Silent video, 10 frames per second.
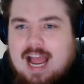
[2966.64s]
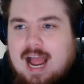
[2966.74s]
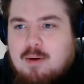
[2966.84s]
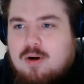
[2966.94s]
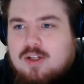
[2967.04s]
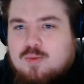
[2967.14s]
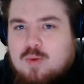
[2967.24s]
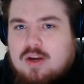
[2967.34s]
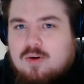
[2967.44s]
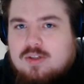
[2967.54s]
How old
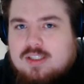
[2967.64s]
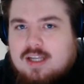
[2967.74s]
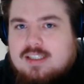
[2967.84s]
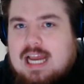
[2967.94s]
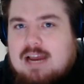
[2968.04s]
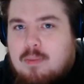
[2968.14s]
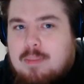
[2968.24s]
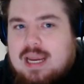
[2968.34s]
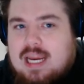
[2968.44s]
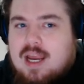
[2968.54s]
will your sons have to
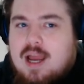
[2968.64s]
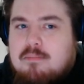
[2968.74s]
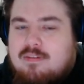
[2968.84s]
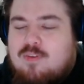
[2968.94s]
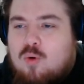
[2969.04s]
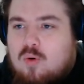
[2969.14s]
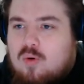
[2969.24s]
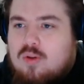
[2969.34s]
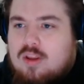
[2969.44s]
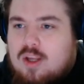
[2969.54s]
be
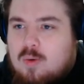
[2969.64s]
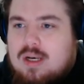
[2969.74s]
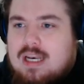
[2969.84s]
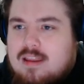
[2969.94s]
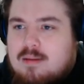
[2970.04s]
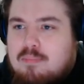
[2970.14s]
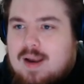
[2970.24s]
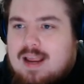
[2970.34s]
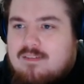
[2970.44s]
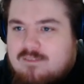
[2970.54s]
before you will let them
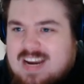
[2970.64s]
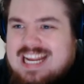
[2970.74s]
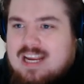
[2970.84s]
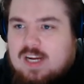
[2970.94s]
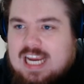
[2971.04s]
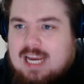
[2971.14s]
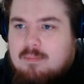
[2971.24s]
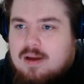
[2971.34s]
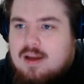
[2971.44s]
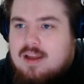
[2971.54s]
play a video
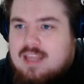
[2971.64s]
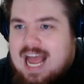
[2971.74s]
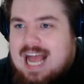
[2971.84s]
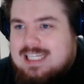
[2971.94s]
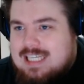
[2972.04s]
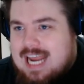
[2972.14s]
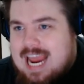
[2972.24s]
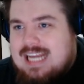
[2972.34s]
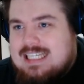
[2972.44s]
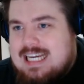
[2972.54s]
game that has an
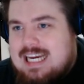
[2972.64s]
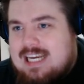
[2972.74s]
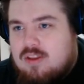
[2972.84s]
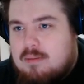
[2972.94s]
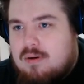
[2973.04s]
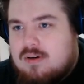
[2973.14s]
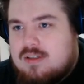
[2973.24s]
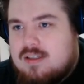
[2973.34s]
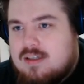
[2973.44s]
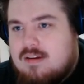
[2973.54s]
18 on the
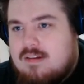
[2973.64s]
box?